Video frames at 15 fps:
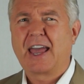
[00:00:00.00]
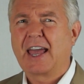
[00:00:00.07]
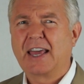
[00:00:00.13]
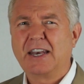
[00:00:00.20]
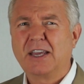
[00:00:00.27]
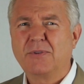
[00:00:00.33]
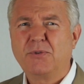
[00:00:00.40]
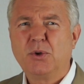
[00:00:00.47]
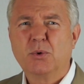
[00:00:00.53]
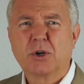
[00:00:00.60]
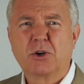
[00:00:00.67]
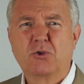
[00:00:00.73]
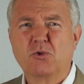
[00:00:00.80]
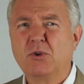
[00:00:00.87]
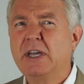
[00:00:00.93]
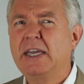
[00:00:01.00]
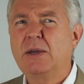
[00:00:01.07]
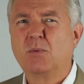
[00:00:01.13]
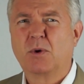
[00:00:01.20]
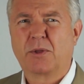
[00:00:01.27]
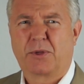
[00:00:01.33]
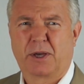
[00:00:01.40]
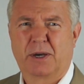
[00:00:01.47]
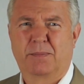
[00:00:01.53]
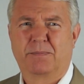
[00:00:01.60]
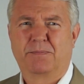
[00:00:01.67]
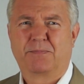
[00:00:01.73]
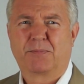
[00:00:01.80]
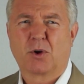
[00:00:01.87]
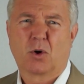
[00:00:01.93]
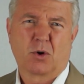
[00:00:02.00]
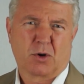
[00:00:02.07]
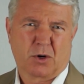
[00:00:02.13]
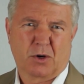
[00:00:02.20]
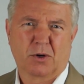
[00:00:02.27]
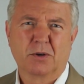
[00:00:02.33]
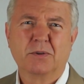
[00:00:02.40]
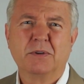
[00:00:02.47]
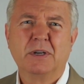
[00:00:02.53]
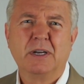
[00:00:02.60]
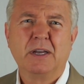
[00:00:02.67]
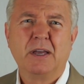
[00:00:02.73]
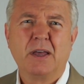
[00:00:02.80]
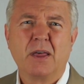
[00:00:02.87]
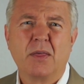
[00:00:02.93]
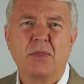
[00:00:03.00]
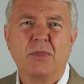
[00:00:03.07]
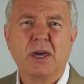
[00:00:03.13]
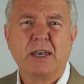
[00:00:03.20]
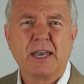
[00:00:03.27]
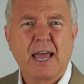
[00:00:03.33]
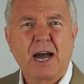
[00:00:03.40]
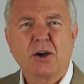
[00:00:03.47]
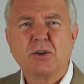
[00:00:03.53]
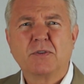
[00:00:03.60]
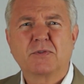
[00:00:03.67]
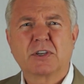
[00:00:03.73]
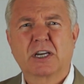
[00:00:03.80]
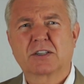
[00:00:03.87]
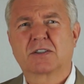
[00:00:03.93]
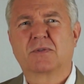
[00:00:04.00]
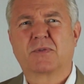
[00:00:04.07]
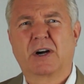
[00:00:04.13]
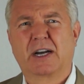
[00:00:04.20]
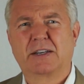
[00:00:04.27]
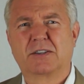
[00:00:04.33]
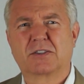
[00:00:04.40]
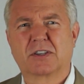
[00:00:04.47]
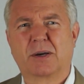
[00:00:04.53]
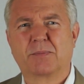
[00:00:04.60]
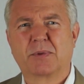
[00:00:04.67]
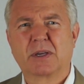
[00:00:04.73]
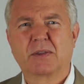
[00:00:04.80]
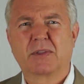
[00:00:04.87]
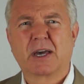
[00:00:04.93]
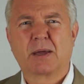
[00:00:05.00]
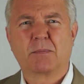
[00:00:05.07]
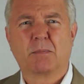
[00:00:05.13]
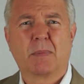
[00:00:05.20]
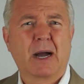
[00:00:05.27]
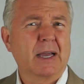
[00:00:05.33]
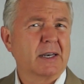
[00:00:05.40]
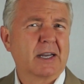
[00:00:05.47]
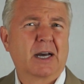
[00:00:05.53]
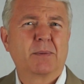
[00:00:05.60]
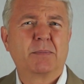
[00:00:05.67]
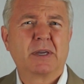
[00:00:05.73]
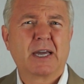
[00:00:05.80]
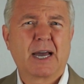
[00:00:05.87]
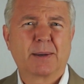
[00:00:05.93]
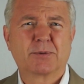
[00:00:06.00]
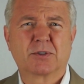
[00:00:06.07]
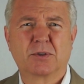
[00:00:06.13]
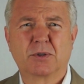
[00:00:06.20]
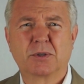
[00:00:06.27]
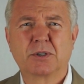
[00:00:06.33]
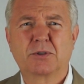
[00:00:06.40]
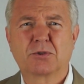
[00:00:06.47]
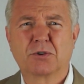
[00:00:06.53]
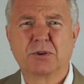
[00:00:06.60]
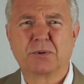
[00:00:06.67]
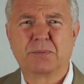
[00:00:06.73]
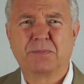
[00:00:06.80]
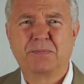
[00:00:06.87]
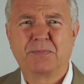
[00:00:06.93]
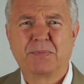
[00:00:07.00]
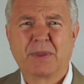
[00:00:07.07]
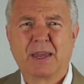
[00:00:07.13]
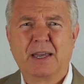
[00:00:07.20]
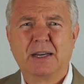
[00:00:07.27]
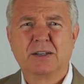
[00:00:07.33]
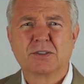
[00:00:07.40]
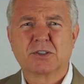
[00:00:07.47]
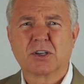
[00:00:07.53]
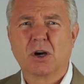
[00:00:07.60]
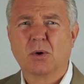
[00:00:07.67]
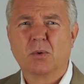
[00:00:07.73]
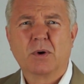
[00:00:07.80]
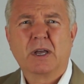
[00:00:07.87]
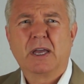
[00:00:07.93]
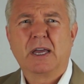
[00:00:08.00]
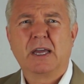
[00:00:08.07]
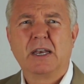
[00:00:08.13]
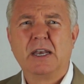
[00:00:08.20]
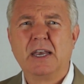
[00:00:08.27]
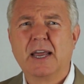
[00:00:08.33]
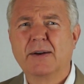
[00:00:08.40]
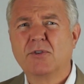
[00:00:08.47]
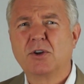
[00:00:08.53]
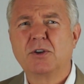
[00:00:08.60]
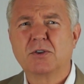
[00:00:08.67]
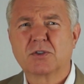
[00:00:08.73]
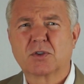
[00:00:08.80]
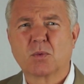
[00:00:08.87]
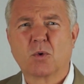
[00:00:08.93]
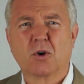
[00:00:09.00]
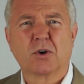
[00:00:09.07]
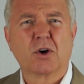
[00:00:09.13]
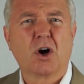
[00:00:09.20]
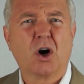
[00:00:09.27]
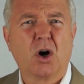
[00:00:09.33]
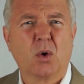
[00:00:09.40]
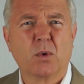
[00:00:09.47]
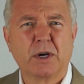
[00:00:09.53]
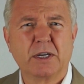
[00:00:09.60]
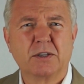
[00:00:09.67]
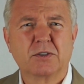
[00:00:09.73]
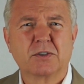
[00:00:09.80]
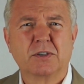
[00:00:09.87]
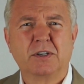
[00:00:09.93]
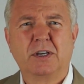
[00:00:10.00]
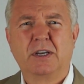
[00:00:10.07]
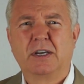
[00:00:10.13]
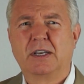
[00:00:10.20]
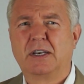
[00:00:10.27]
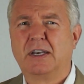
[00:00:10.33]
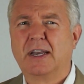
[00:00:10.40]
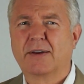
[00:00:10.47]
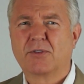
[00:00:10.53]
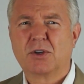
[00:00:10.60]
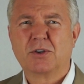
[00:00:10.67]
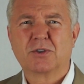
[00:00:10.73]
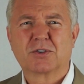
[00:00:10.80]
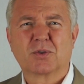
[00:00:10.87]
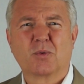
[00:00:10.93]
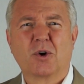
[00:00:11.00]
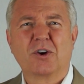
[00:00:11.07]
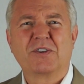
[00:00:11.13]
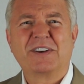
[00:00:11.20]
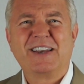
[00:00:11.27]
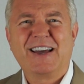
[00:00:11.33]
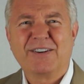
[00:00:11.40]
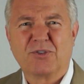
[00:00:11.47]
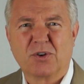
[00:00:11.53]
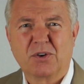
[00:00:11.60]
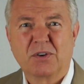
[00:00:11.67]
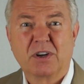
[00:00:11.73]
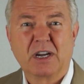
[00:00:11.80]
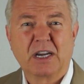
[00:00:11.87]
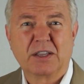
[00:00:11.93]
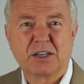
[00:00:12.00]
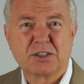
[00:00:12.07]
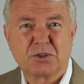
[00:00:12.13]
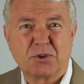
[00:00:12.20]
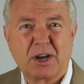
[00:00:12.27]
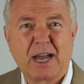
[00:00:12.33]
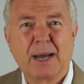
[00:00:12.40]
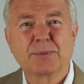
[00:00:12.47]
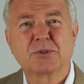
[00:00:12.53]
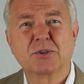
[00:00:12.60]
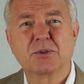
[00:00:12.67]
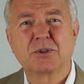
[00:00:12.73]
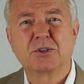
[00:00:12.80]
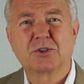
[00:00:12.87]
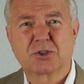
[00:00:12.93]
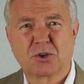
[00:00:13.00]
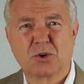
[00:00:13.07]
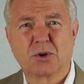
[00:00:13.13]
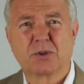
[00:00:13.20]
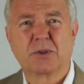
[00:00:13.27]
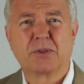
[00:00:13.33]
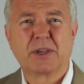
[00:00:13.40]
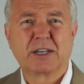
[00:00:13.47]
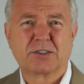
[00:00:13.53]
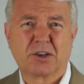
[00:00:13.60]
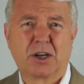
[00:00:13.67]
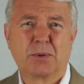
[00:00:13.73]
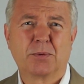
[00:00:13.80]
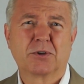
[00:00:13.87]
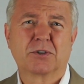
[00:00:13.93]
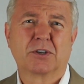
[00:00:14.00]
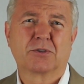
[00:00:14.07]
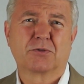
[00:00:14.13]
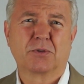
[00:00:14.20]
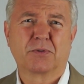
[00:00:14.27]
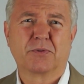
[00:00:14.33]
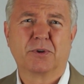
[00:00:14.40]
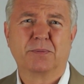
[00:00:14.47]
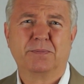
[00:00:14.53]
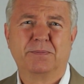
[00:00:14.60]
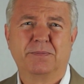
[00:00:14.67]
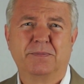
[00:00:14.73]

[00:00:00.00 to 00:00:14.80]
And if you agree with him or her, then now you've testified to something that might not be absolutely true. So never use the word always. Never use the word never unless you're absolutely sure that that's 100% truthful.